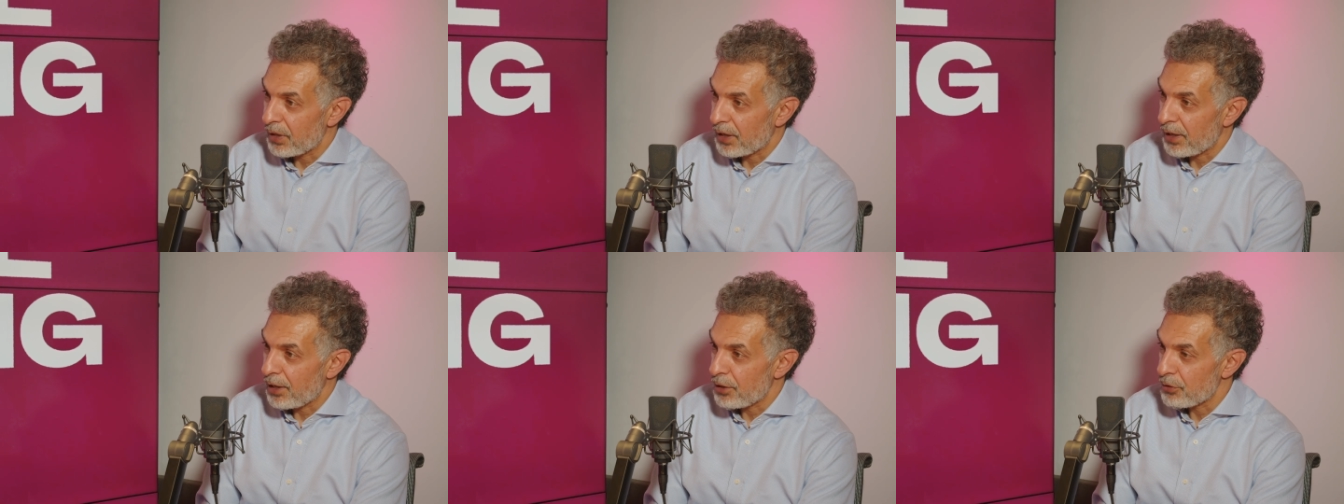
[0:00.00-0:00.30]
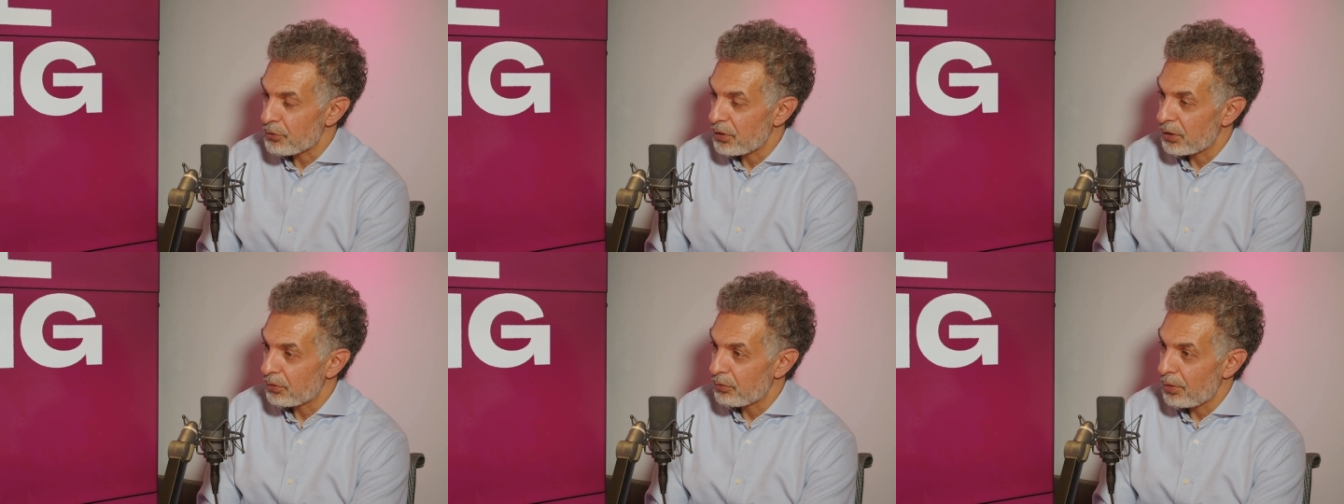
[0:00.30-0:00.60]
the
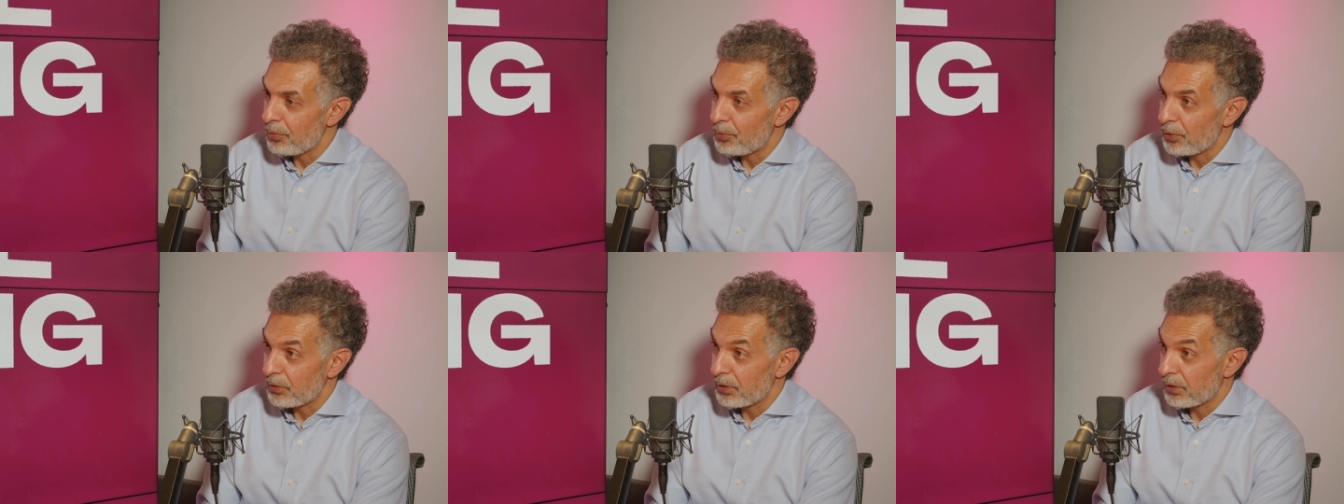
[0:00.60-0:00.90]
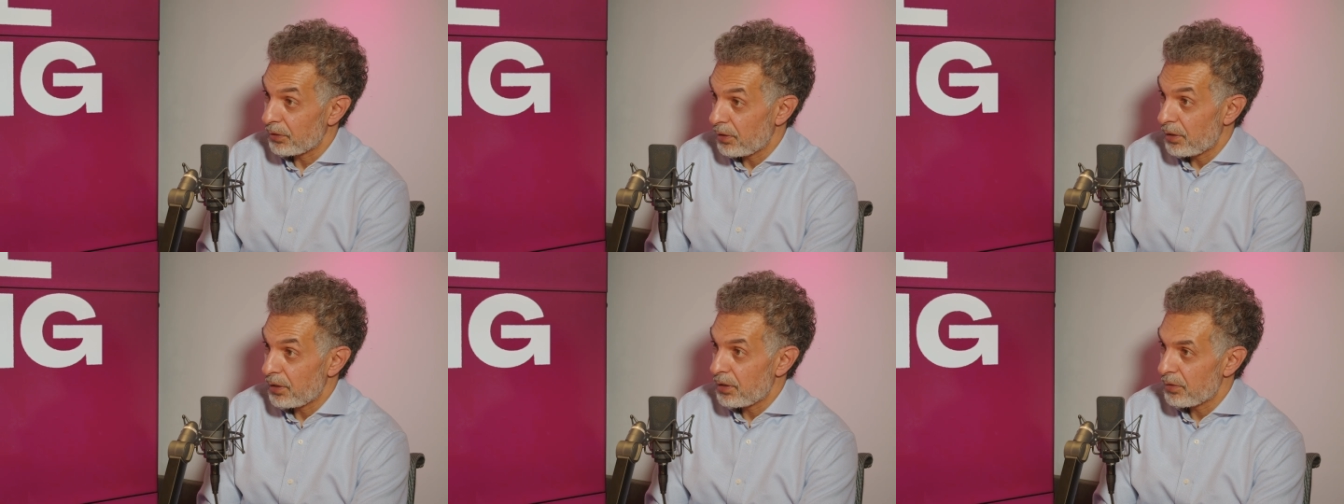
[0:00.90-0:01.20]
country and
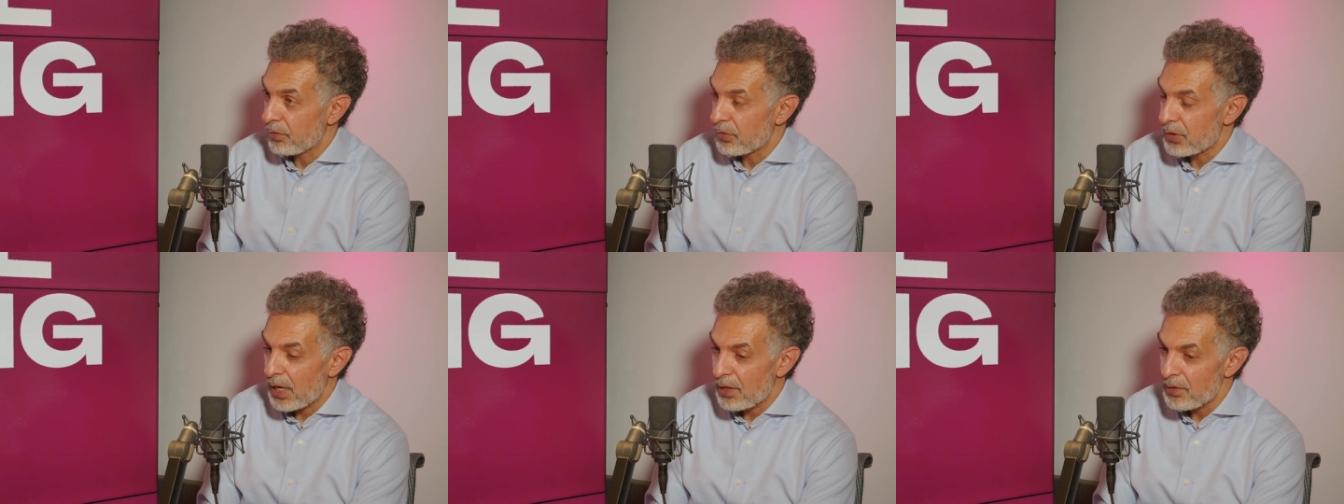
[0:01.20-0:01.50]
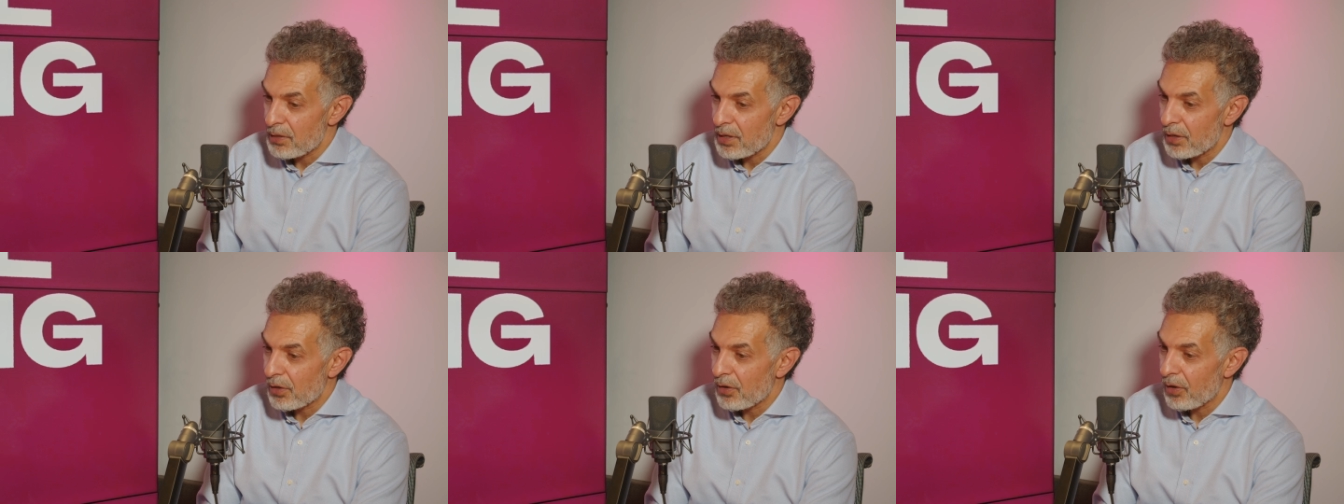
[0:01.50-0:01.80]
rebuilding the
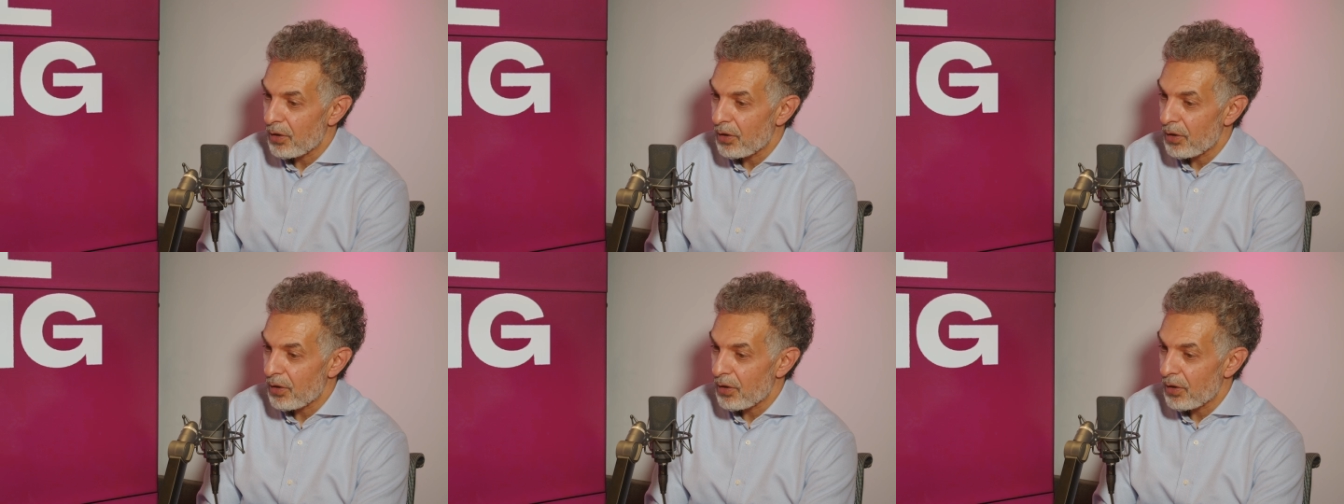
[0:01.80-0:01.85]
Saudi